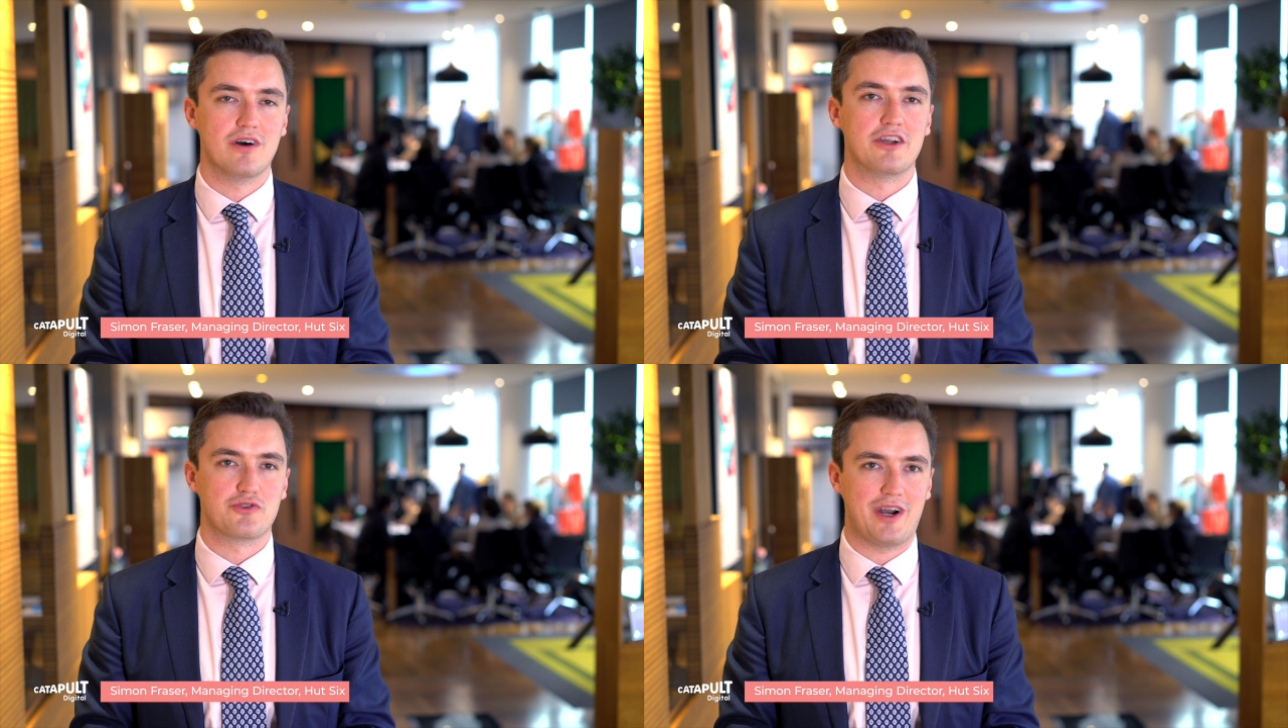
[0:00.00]

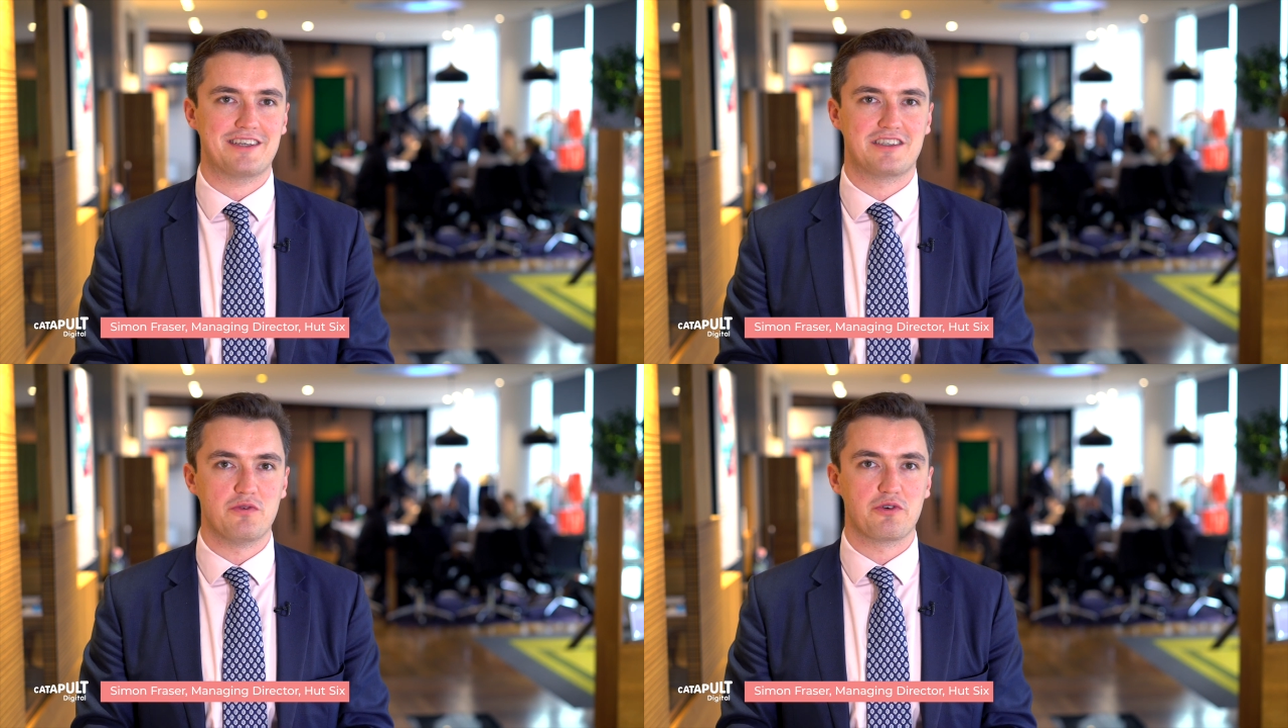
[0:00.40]

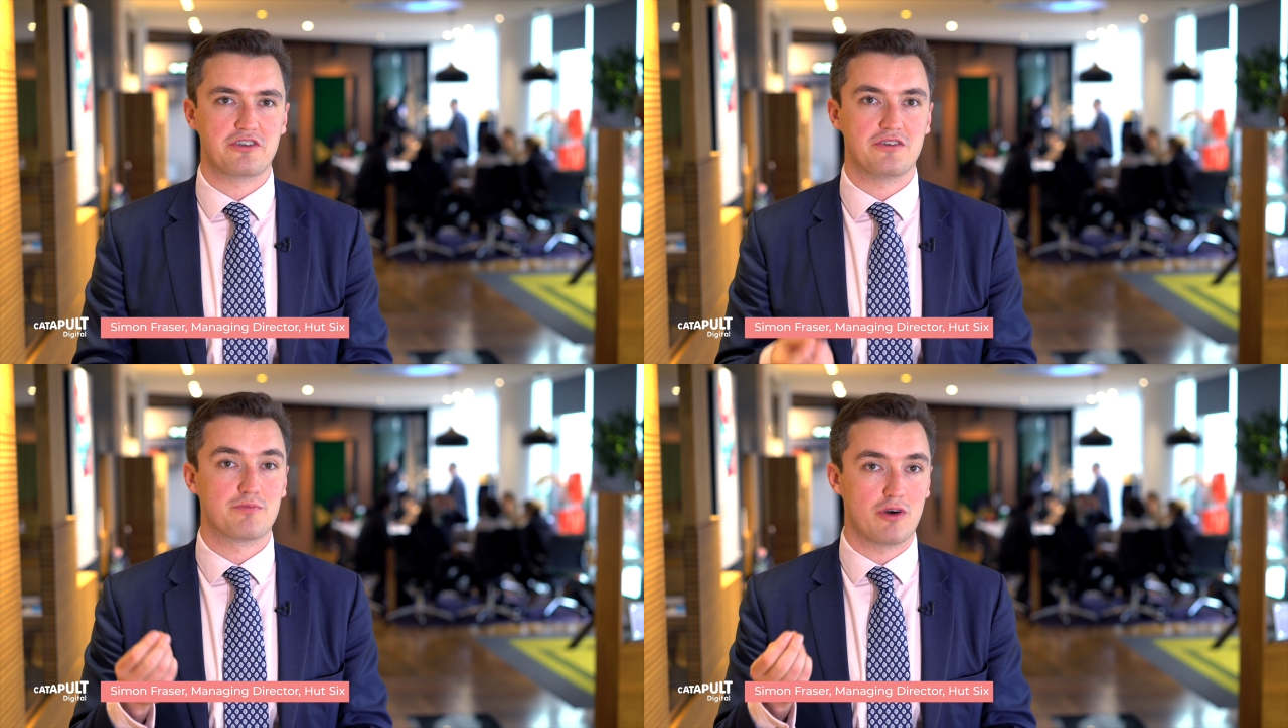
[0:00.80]
address in order
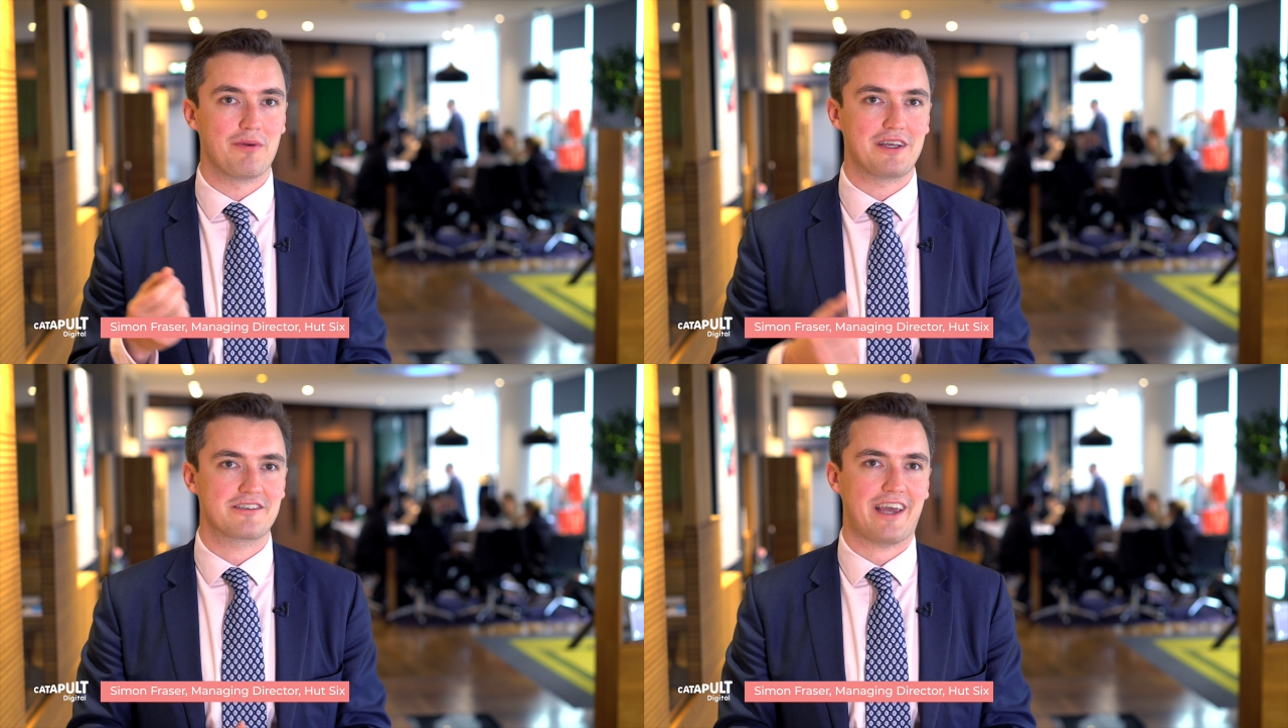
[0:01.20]
to
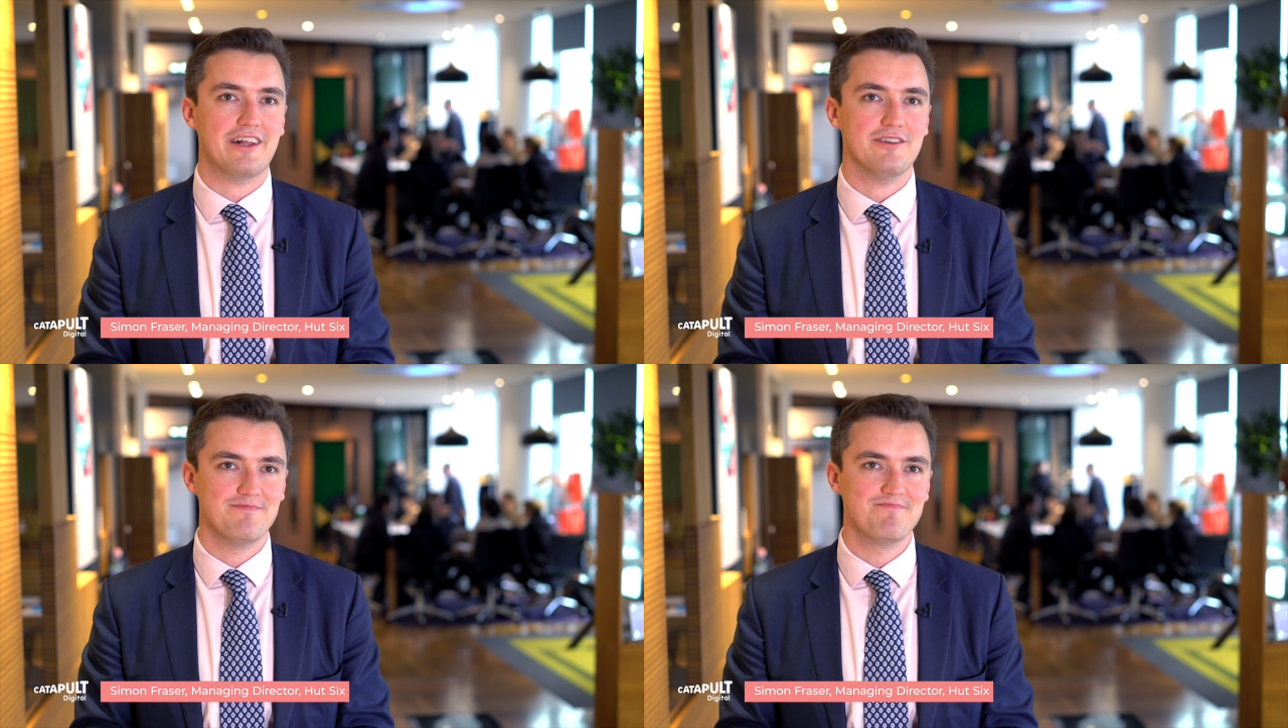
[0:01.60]
properly scale.